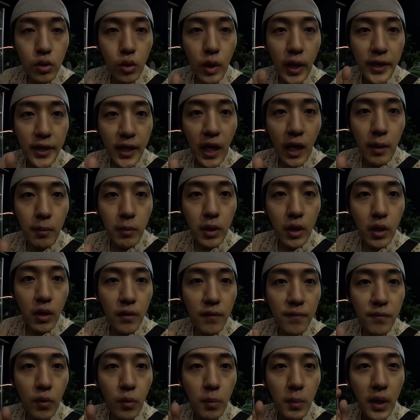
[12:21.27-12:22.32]
So I came here
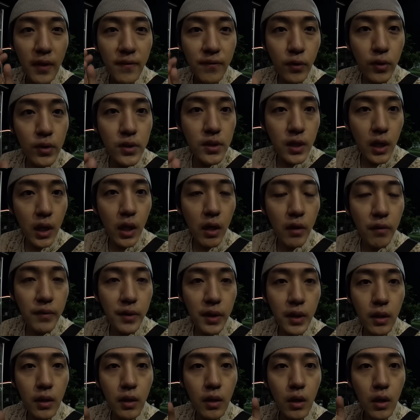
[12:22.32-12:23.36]
for my first
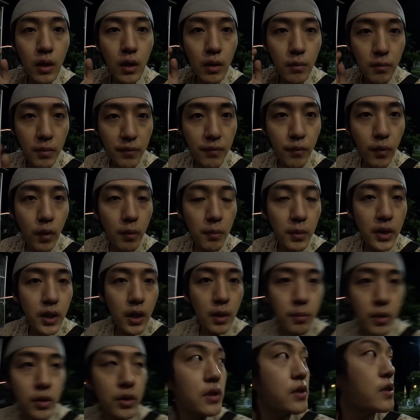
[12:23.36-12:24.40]
Tarawih before
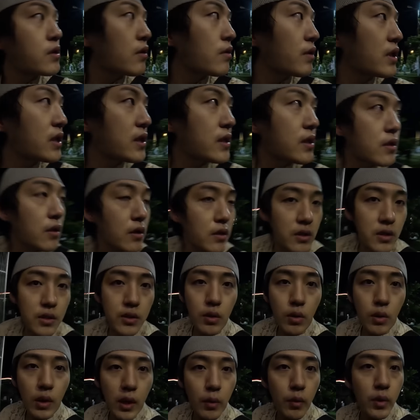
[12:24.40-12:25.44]
Ramadan, but it's already searched,
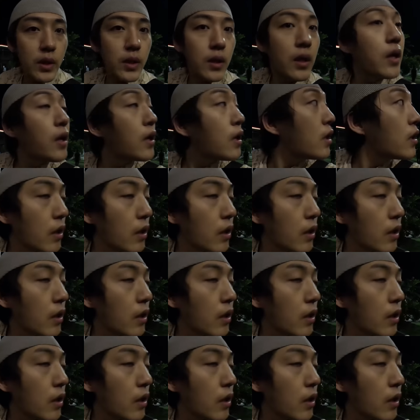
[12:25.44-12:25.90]
so I will.